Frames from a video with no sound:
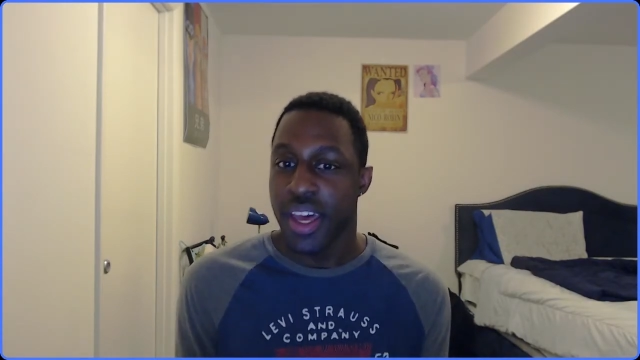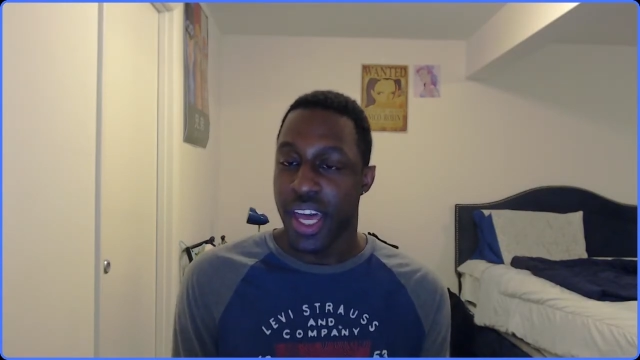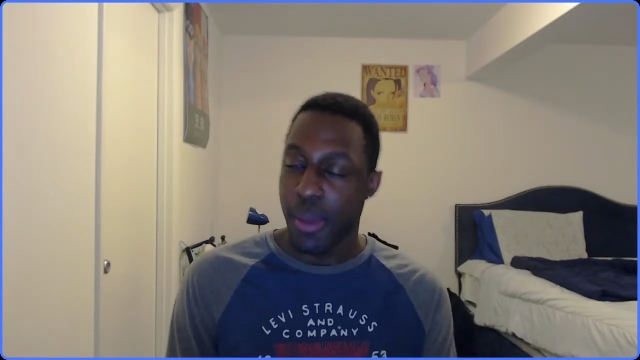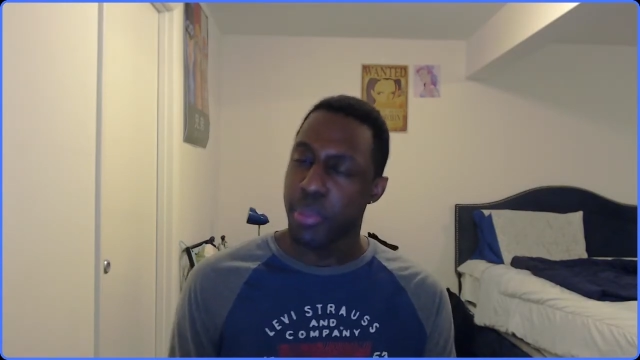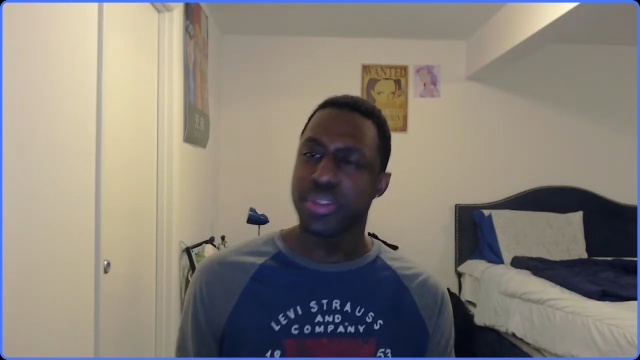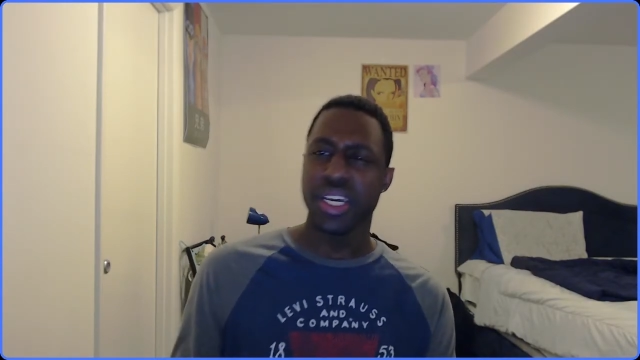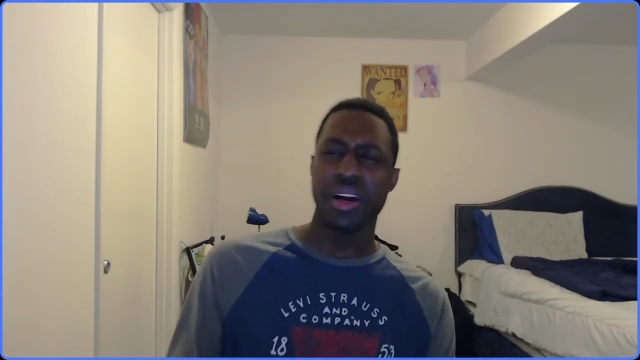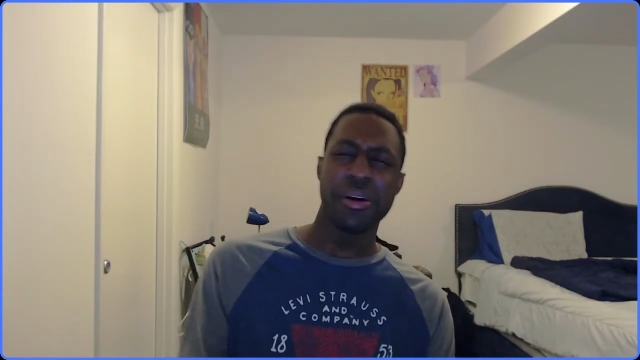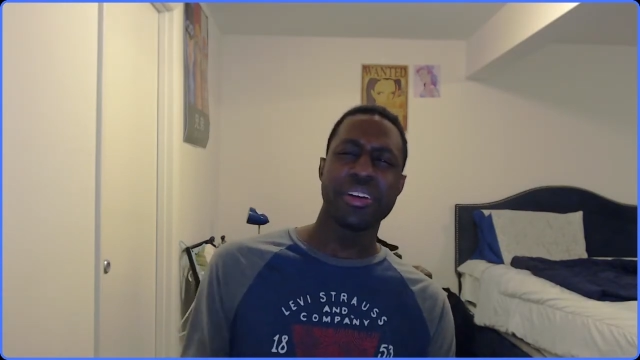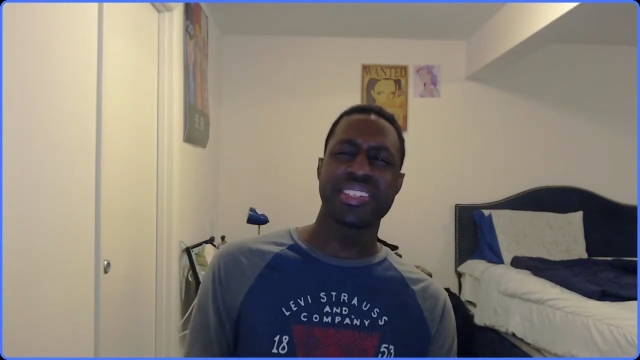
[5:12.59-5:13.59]
And a lot of people say,
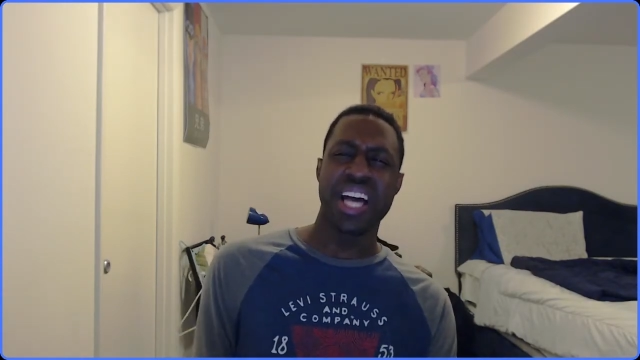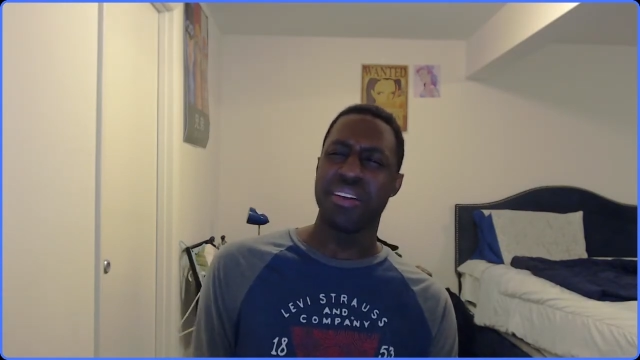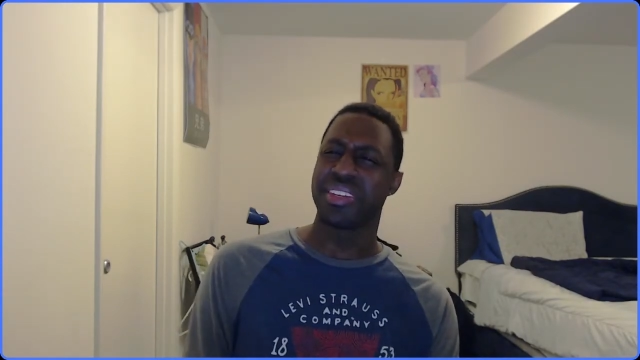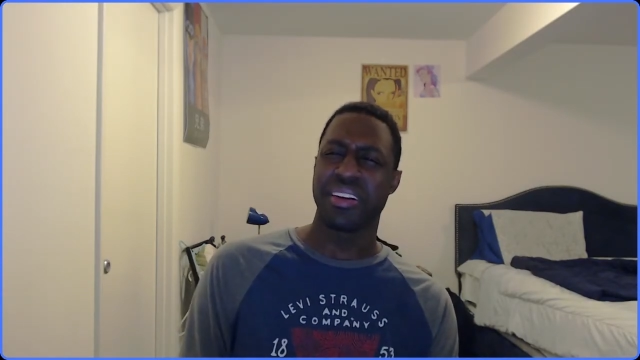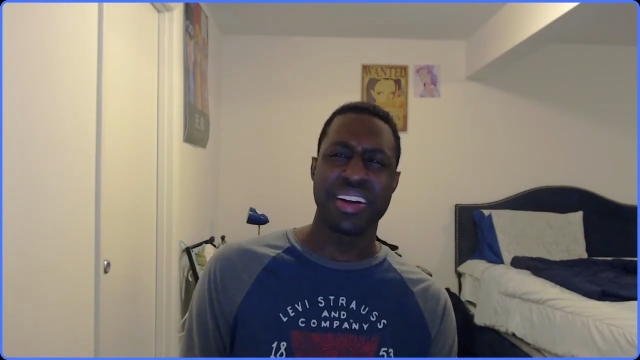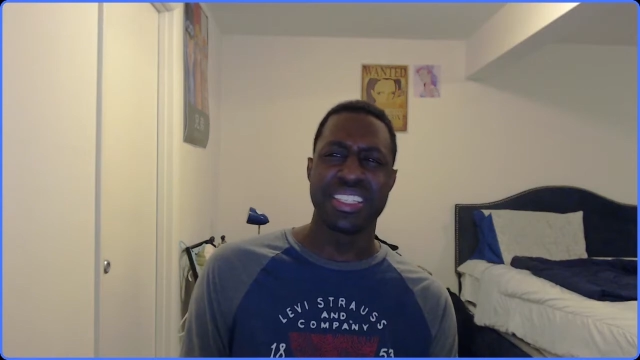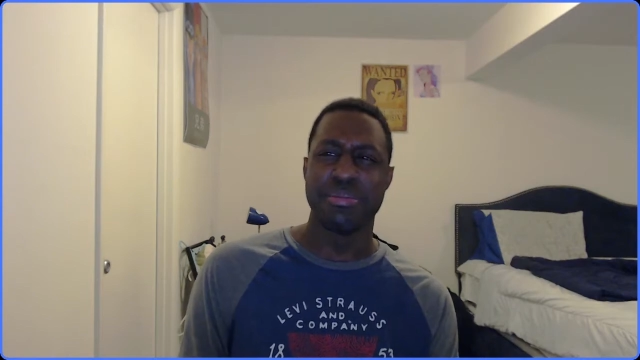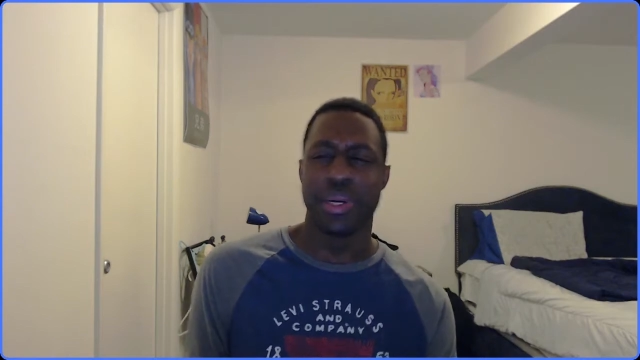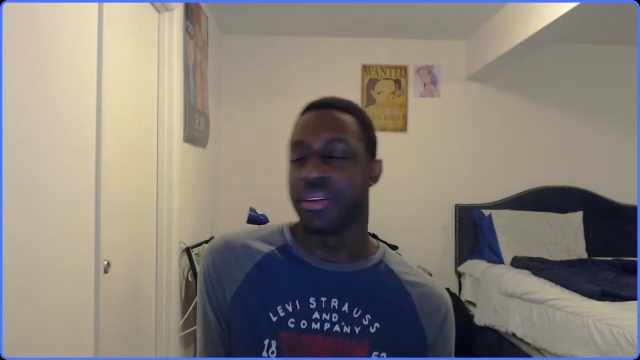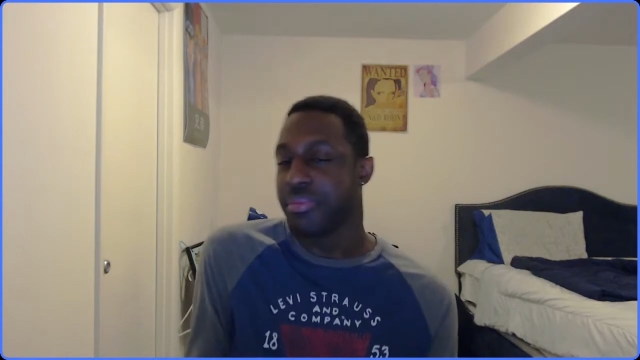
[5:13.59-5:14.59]
oh, it sounds
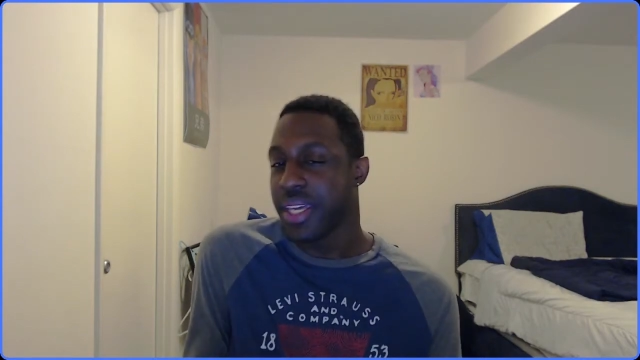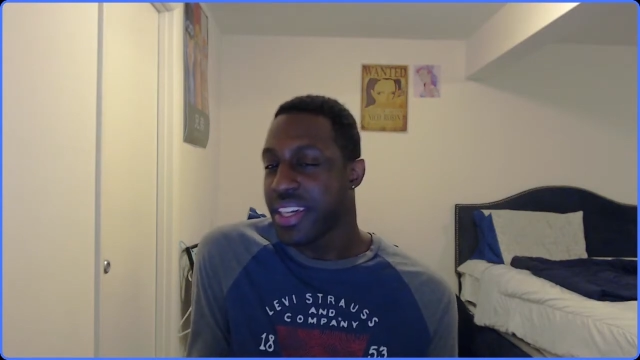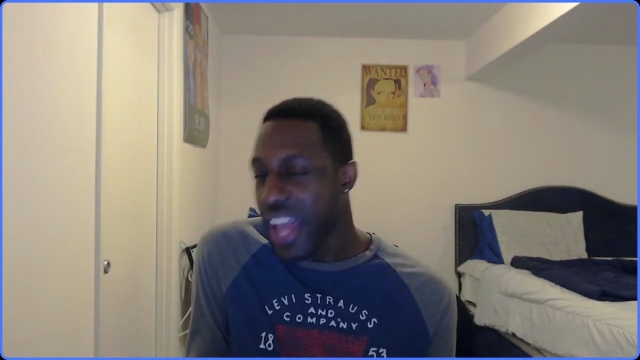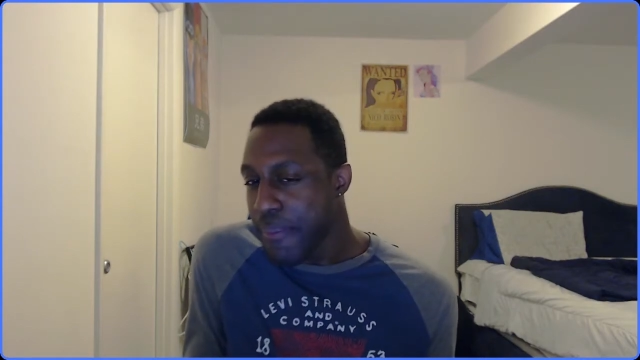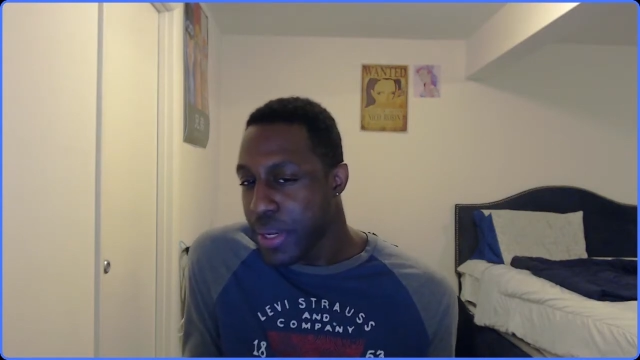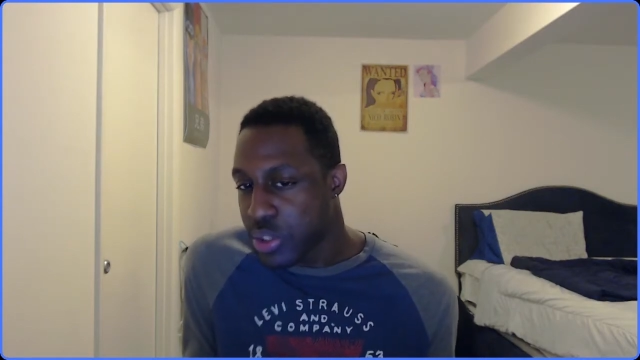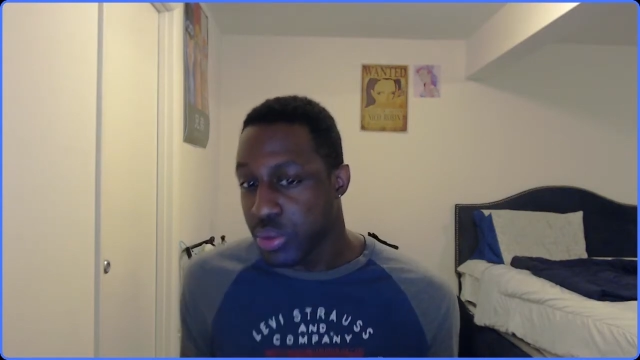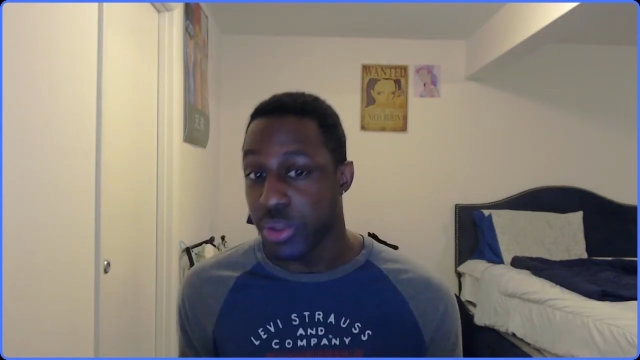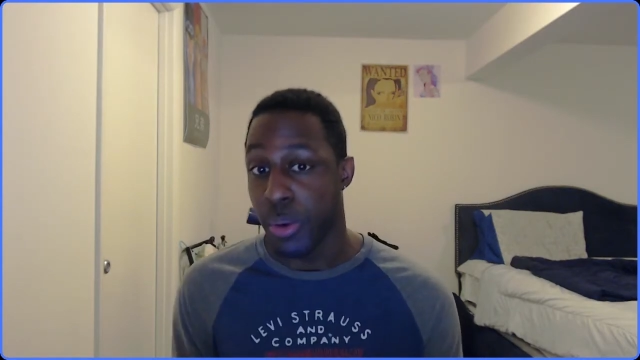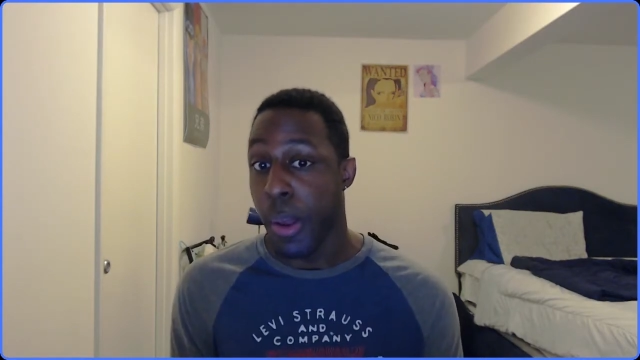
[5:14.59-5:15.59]
crazy, but it can't be
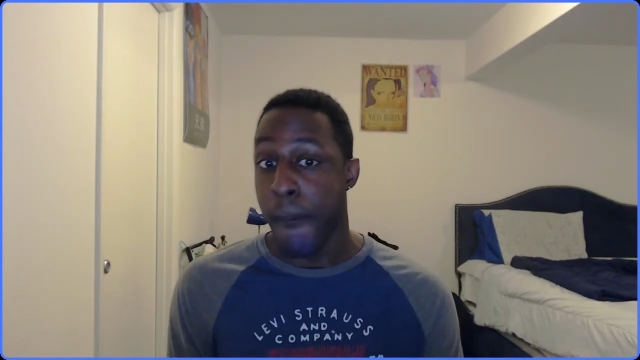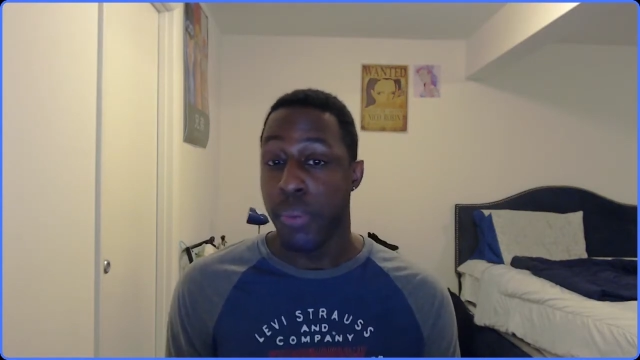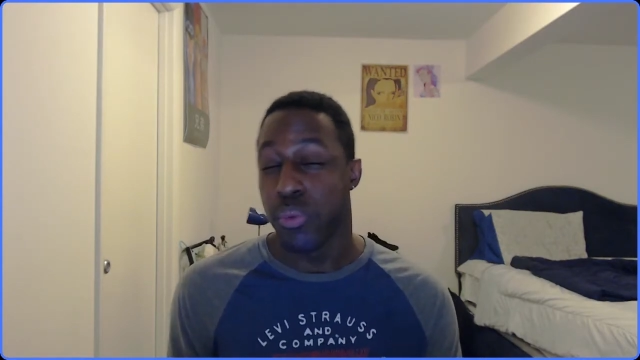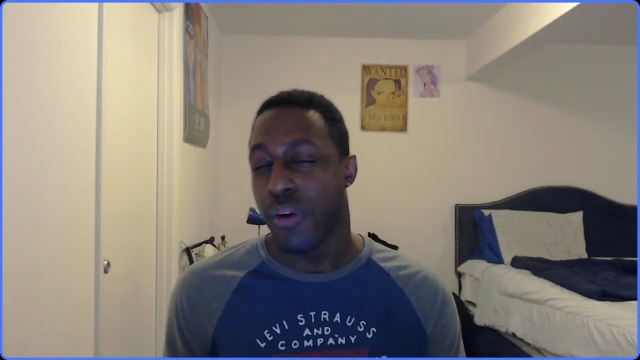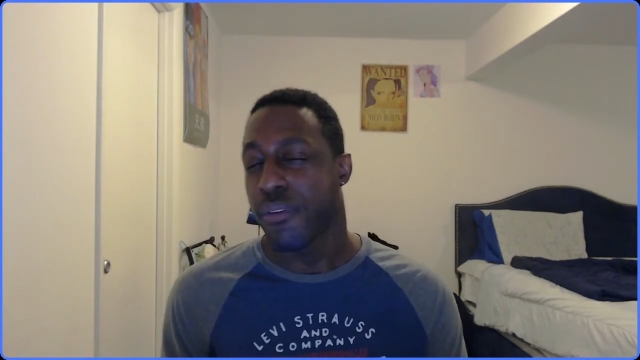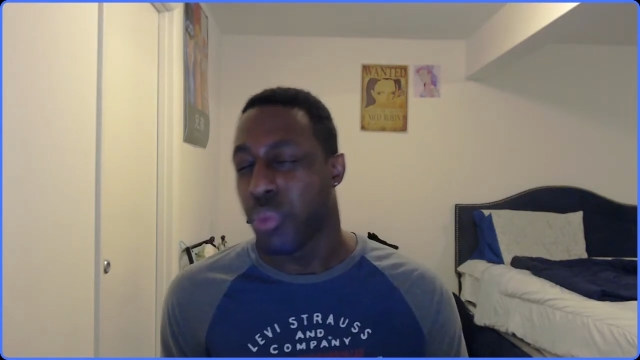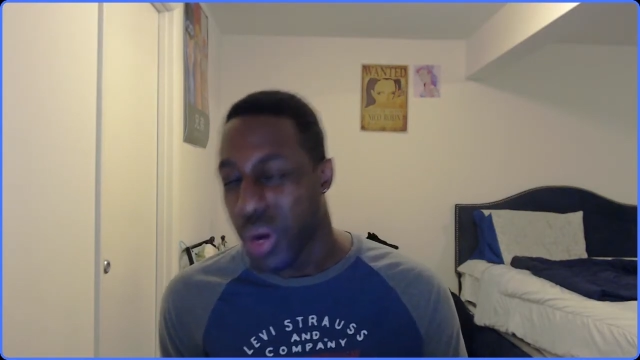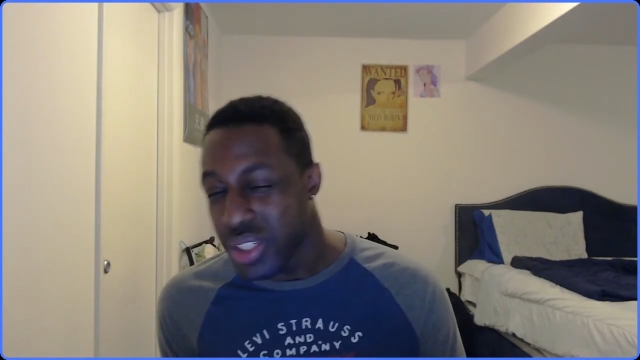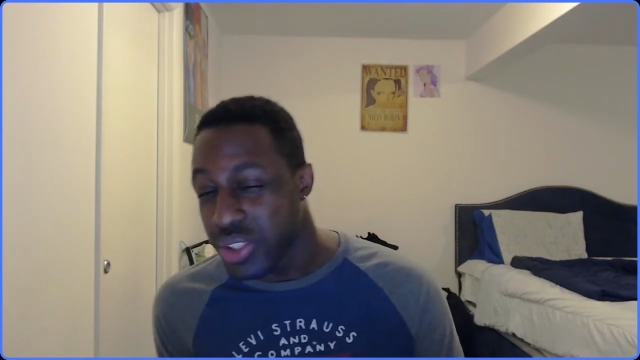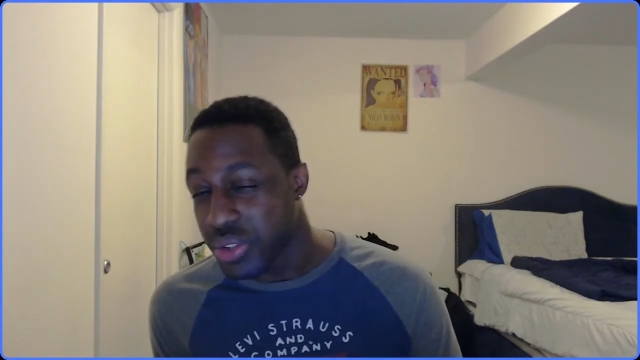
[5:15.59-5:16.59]
true. But what if it
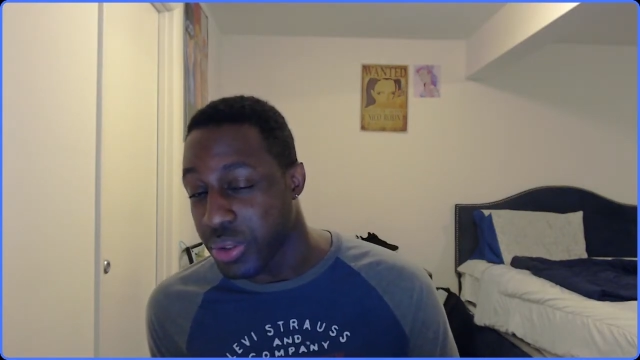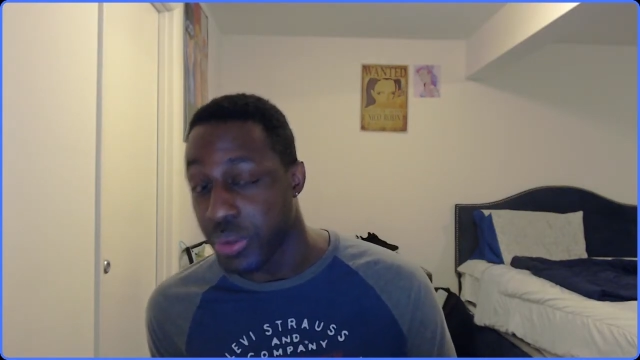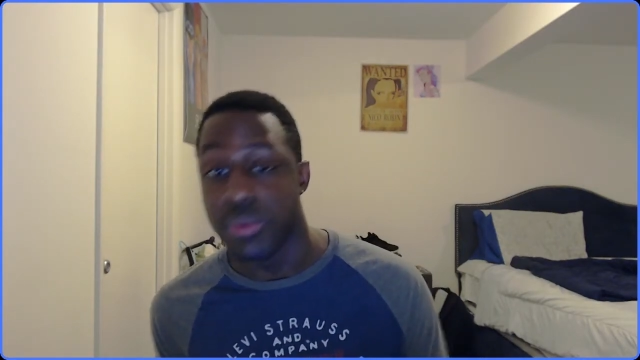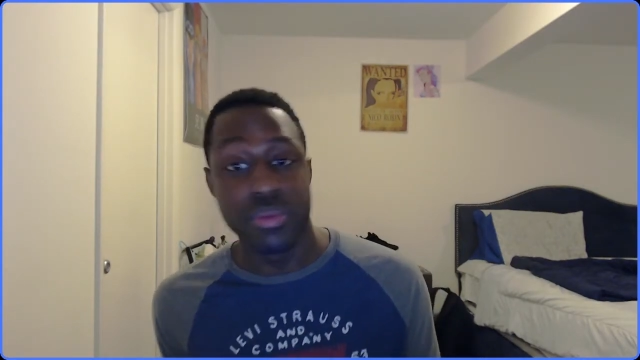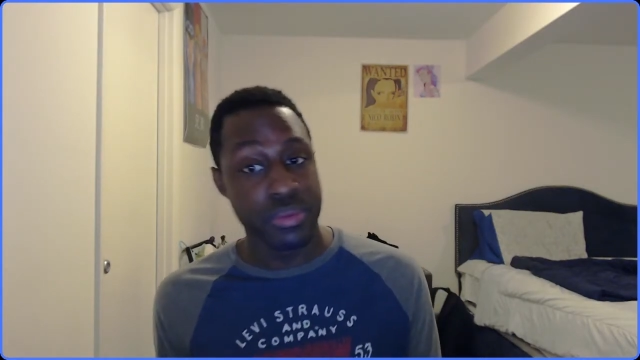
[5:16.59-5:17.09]
was true?